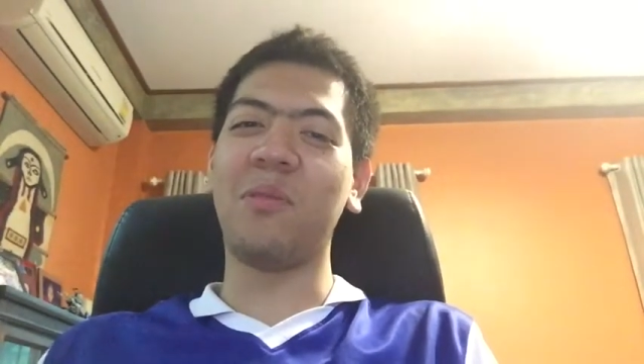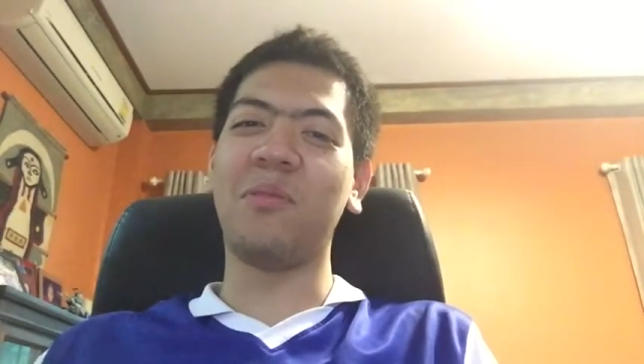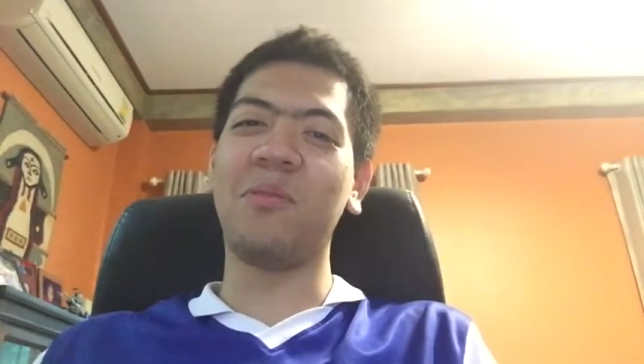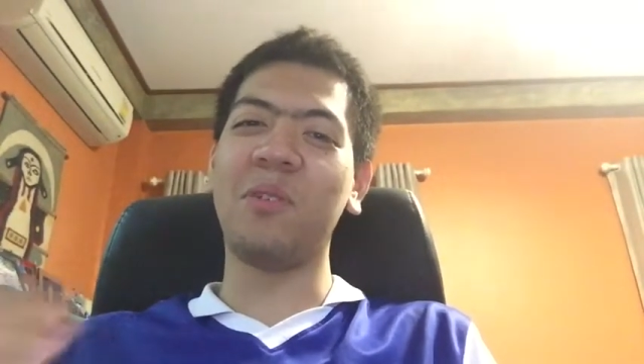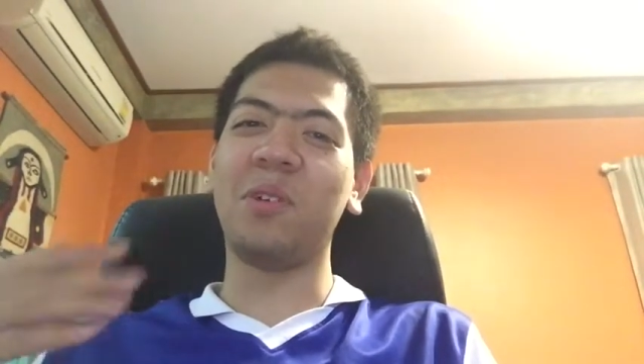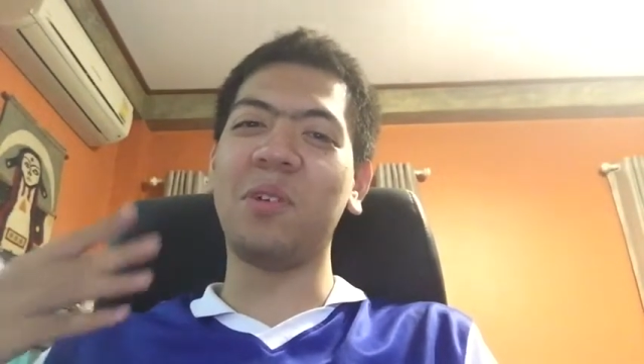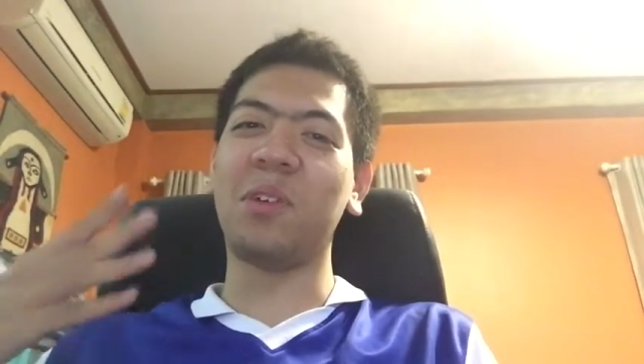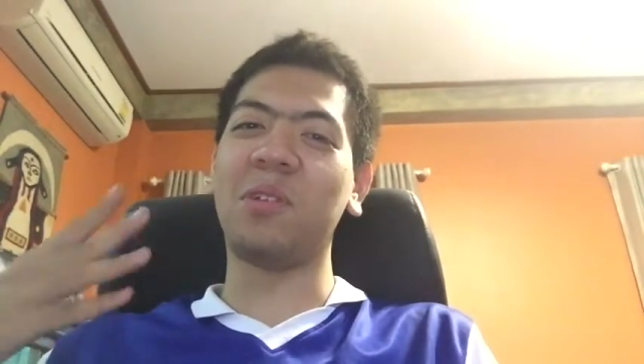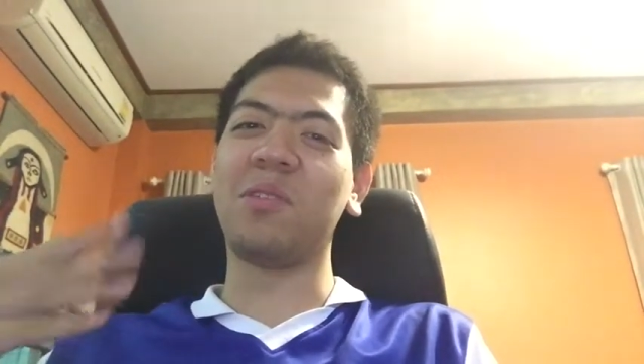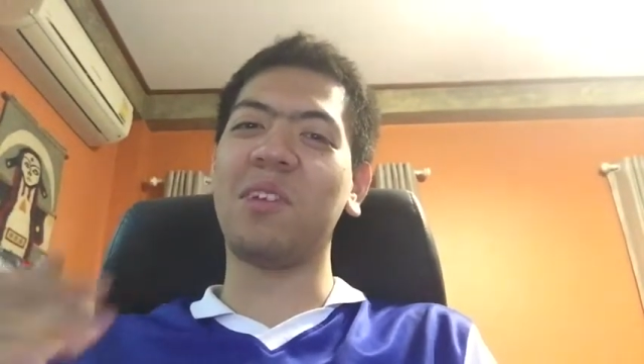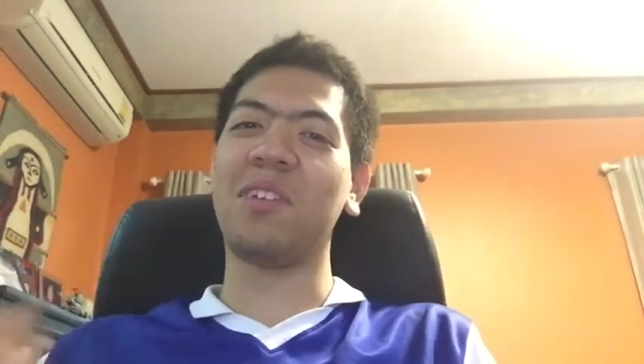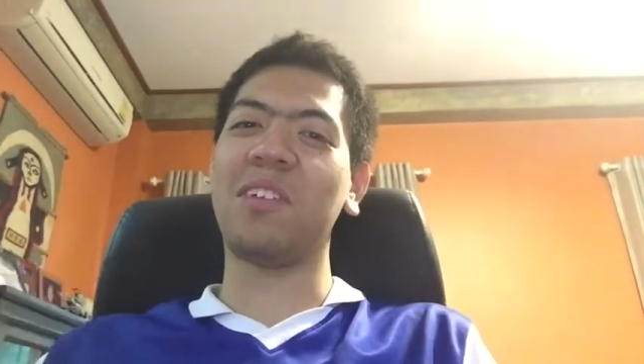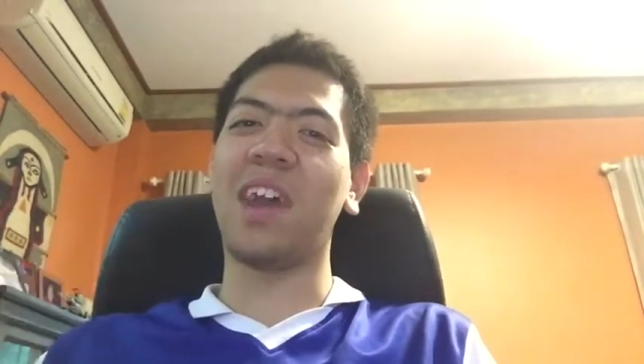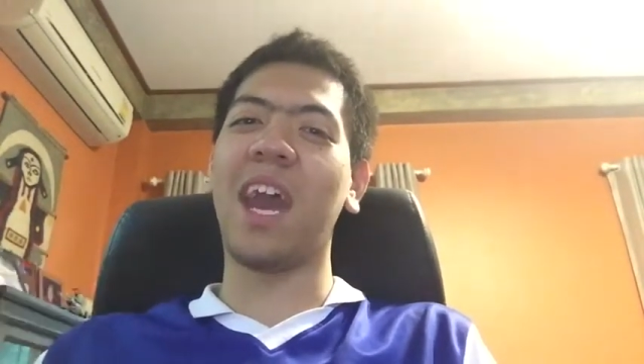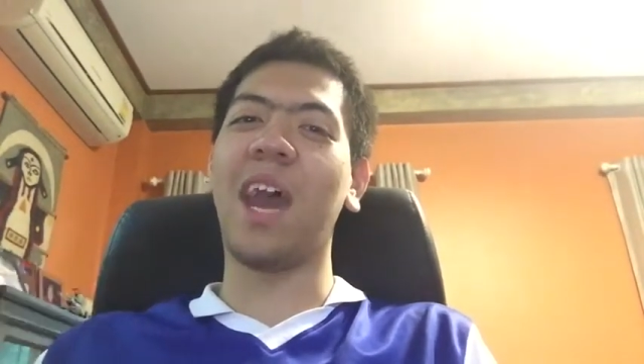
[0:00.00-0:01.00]
the feeling
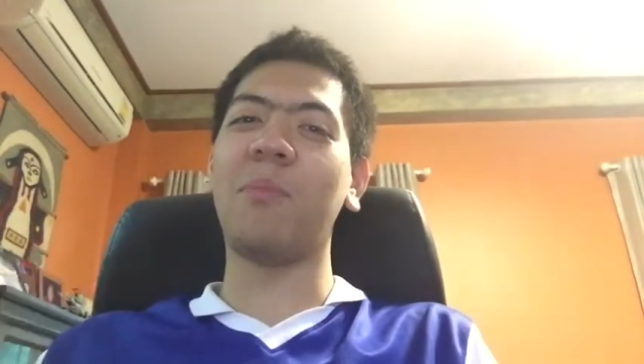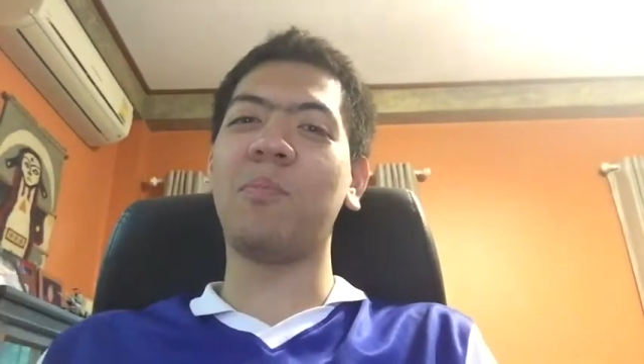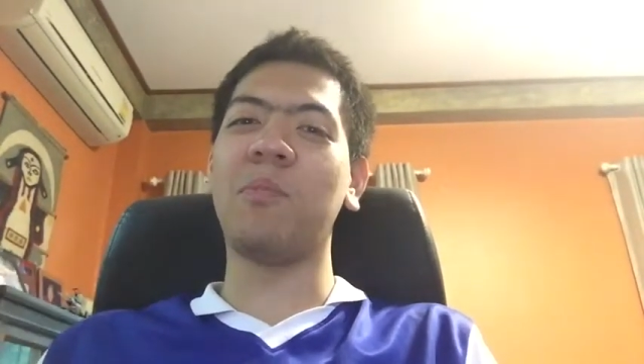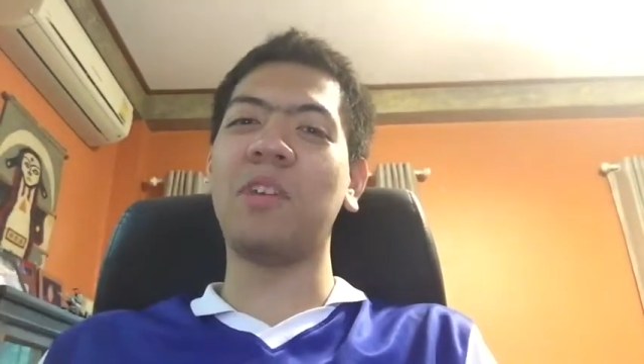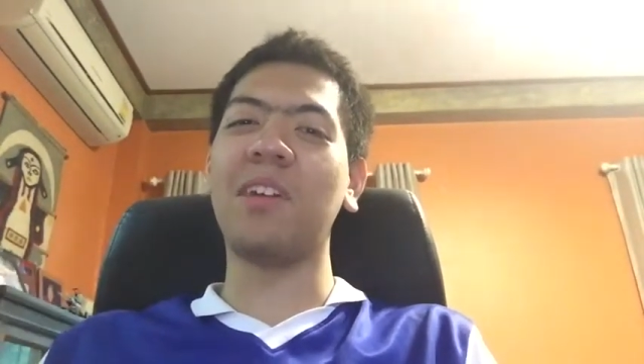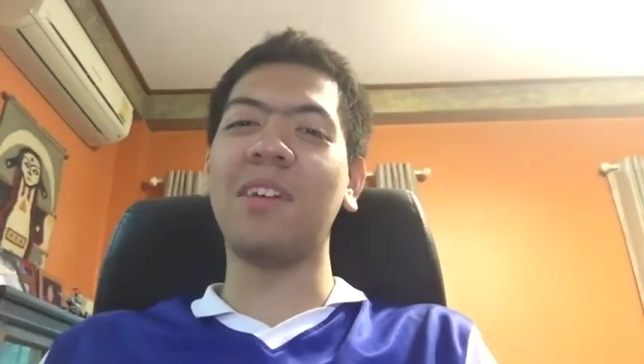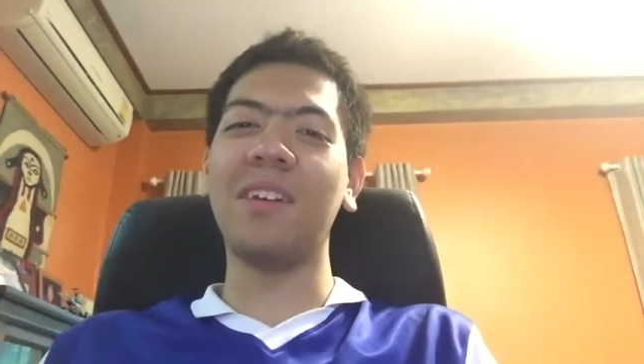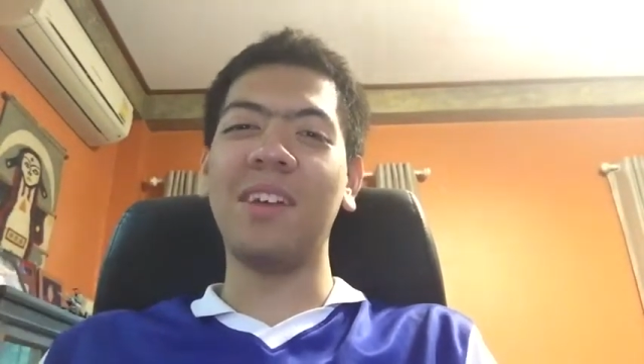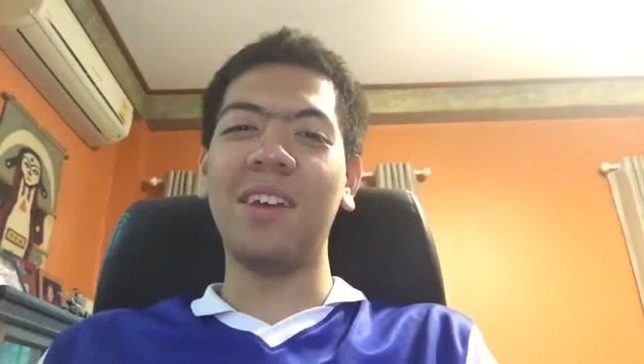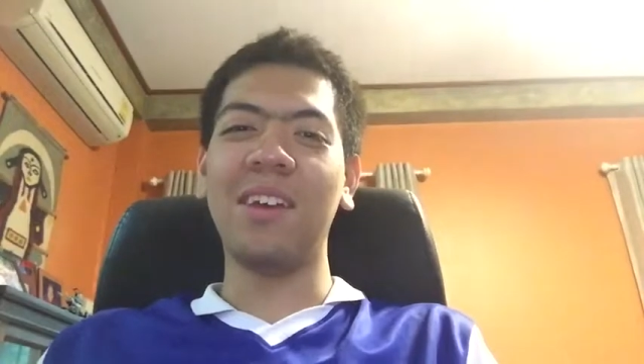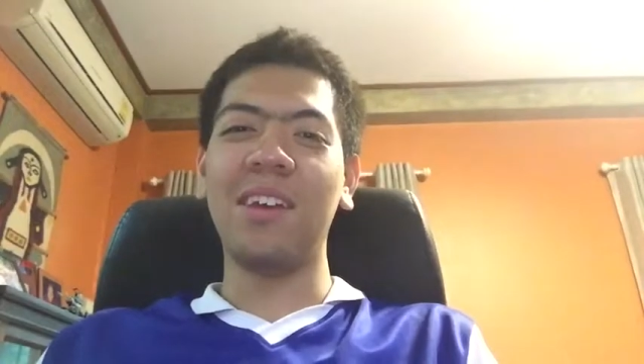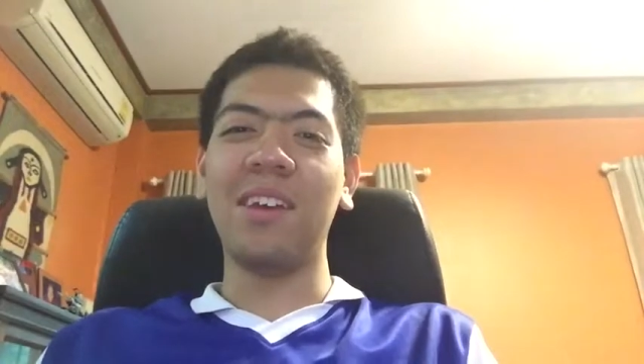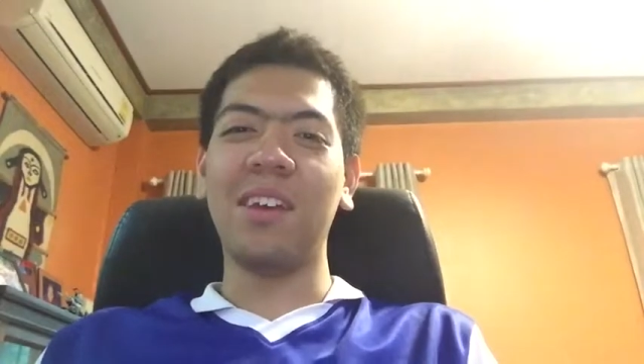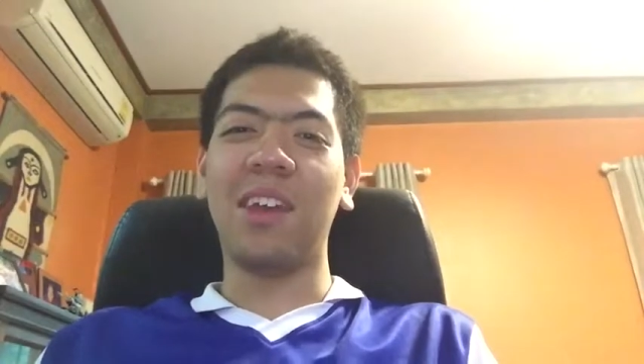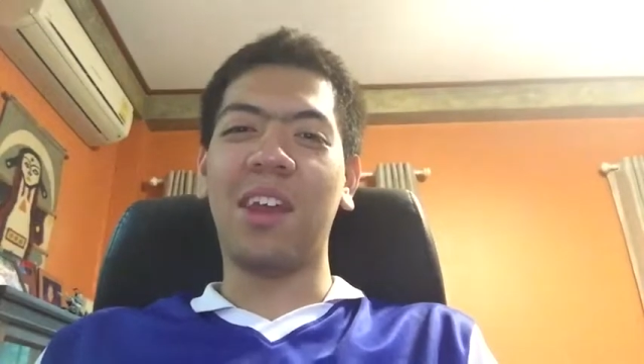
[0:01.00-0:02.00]
says happy,
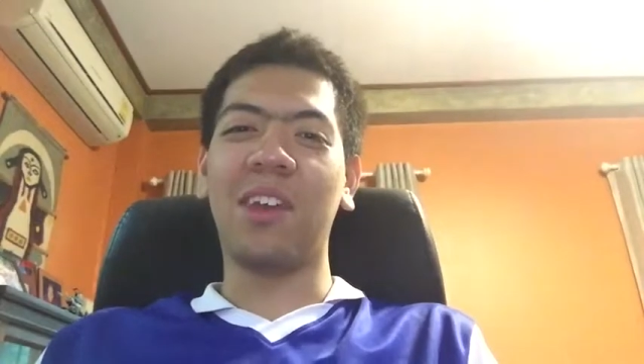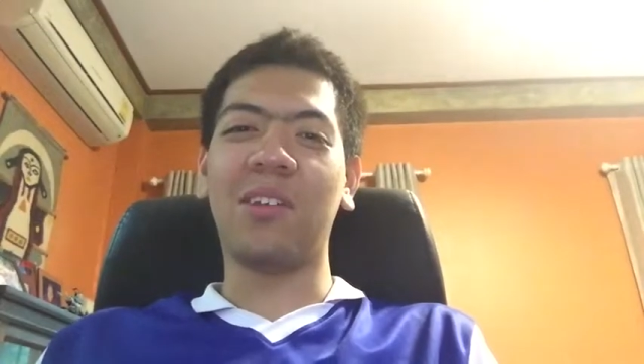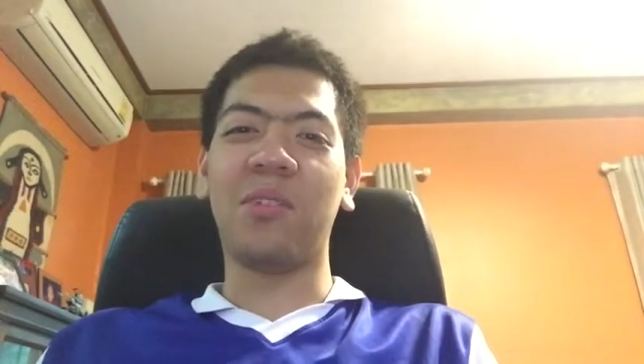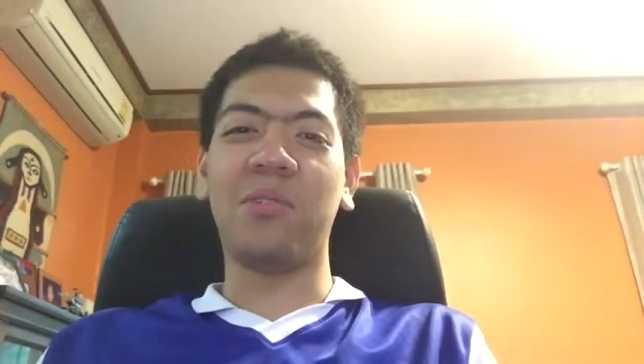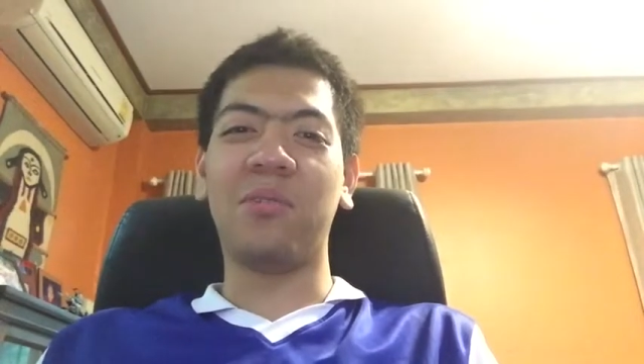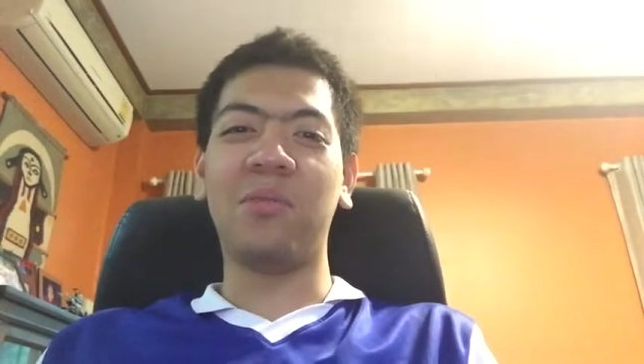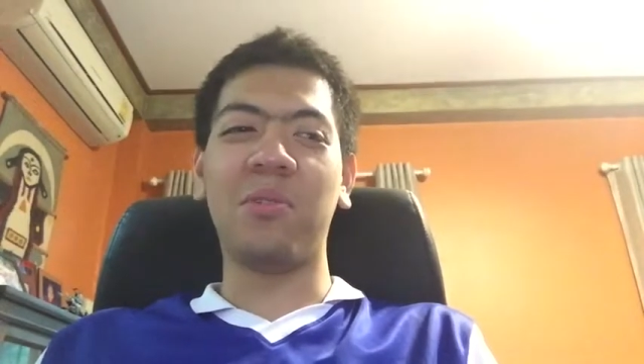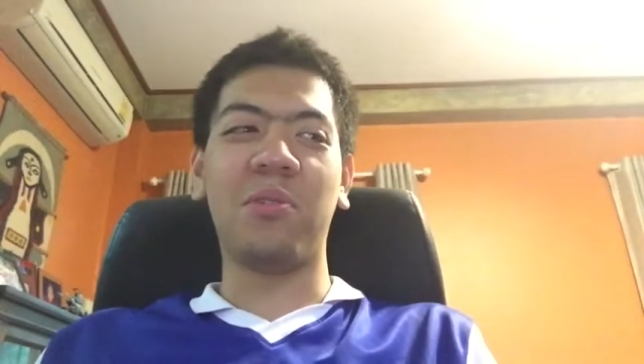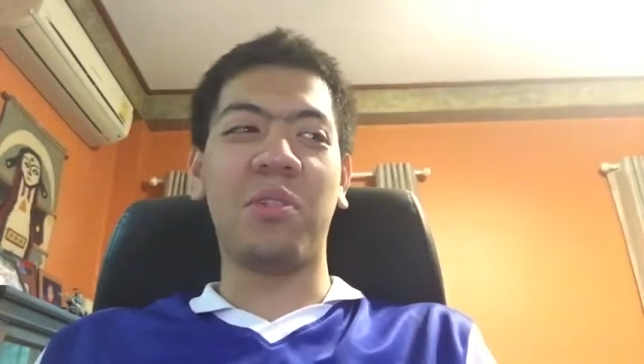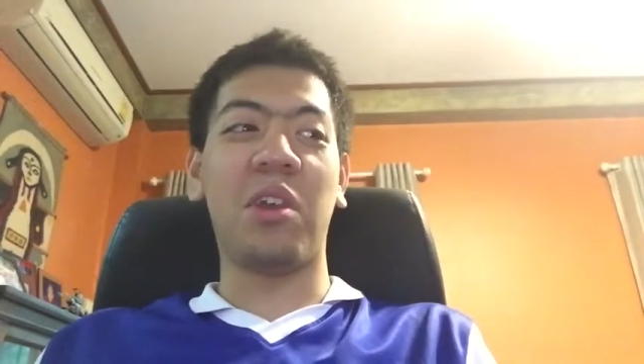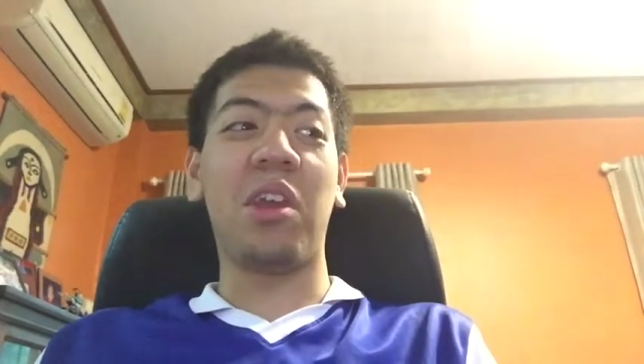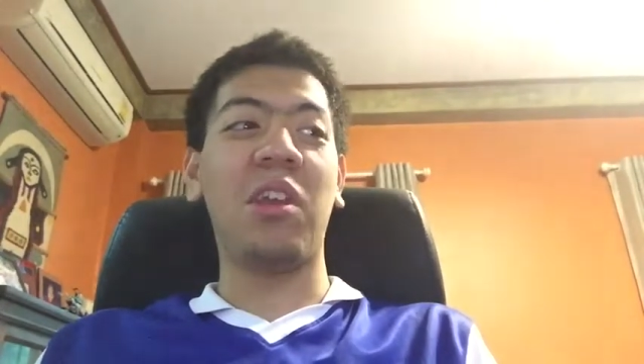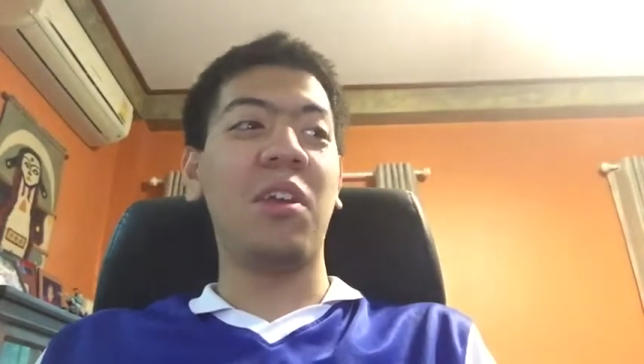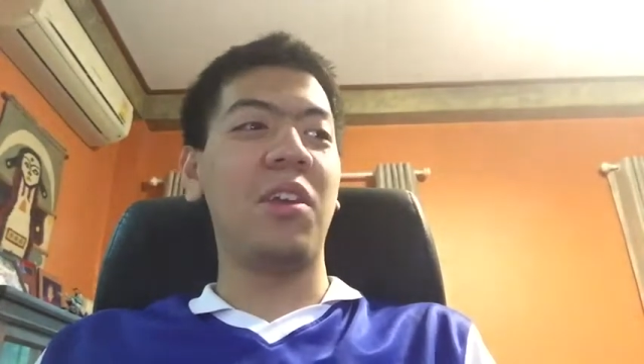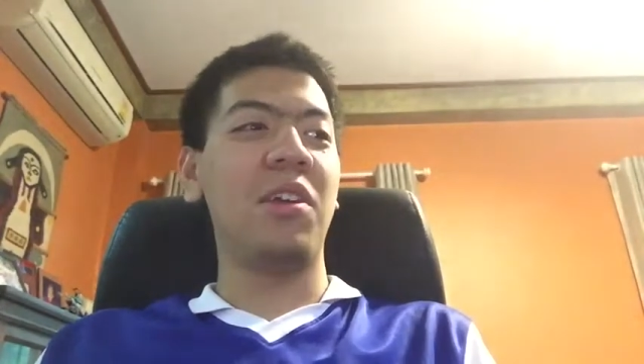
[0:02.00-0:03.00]
and you know,
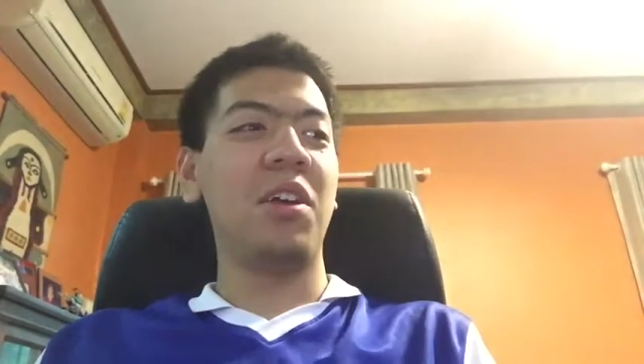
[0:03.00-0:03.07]
truly,